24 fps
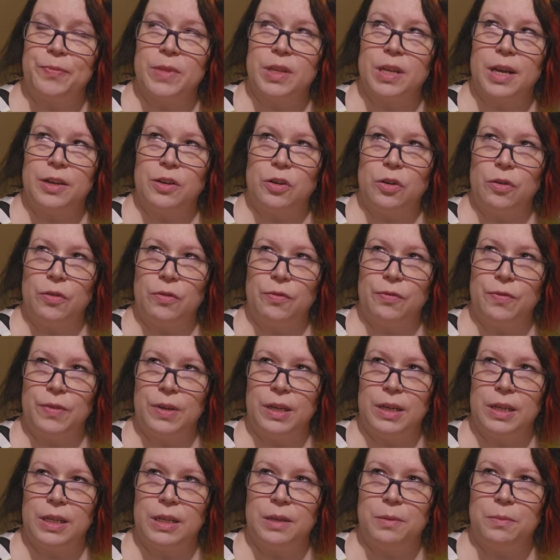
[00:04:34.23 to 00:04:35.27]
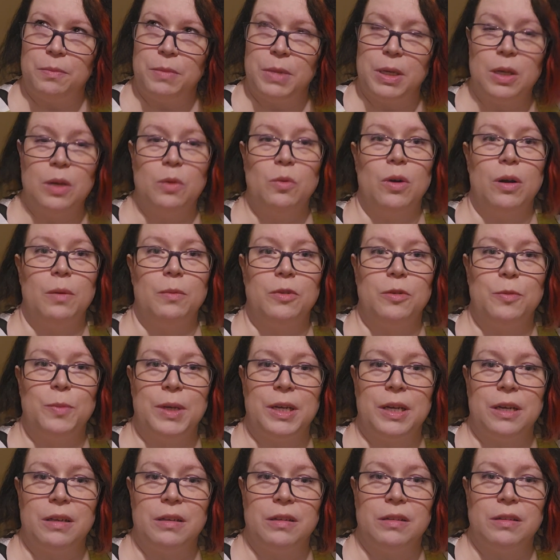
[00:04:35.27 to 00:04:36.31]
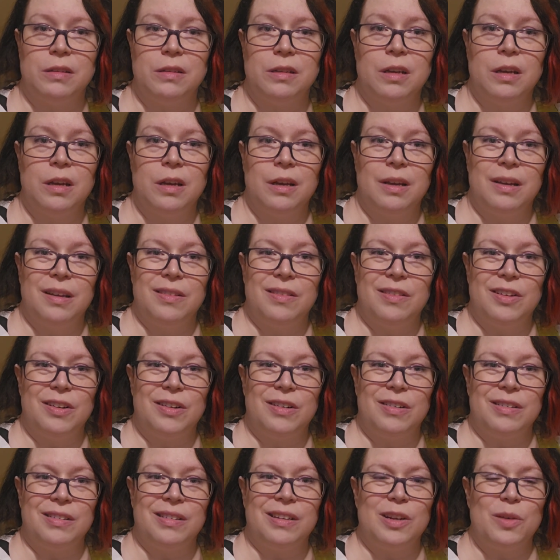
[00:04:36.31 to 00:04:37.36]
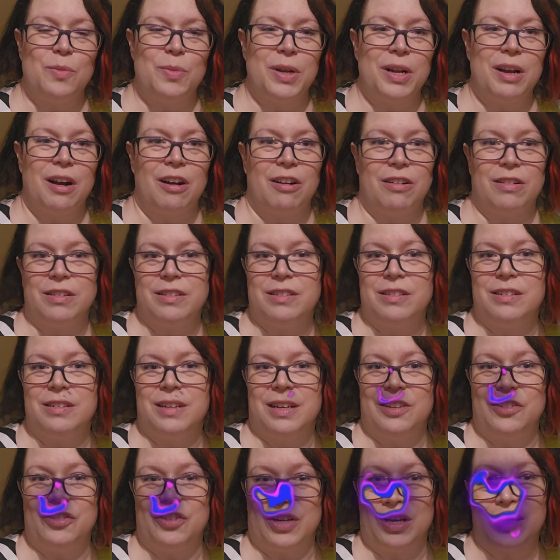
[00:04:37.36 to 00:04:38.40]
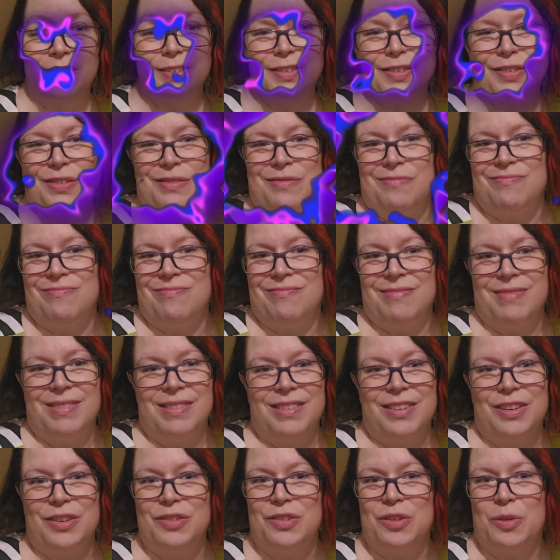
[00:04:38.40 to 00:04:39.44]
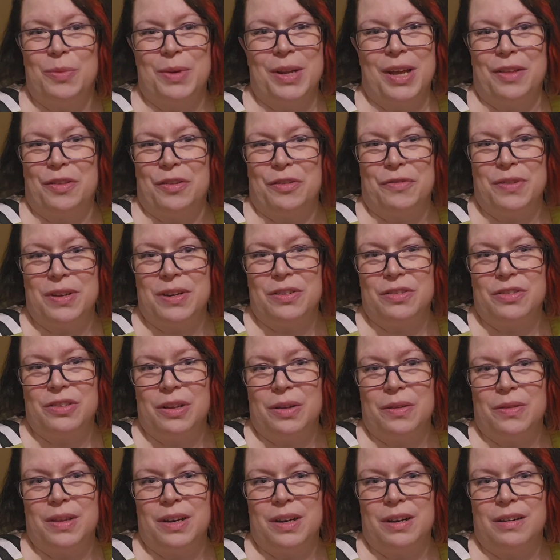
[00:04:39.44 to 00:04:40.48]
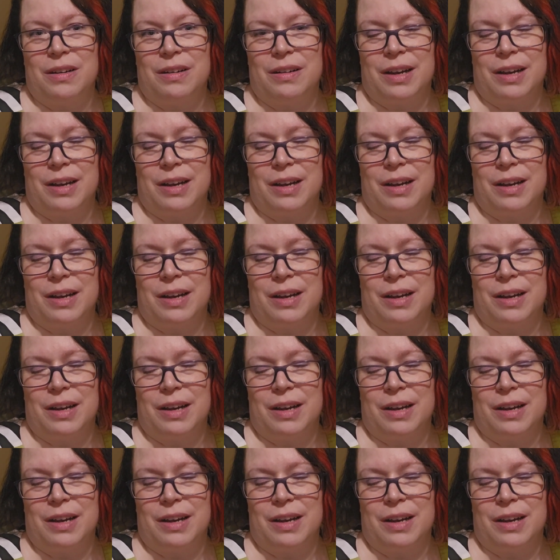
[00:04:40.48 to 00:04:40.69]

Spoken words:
I don't feed him mealworms because they're a little bit harder to digest. There's so many other feeders out there.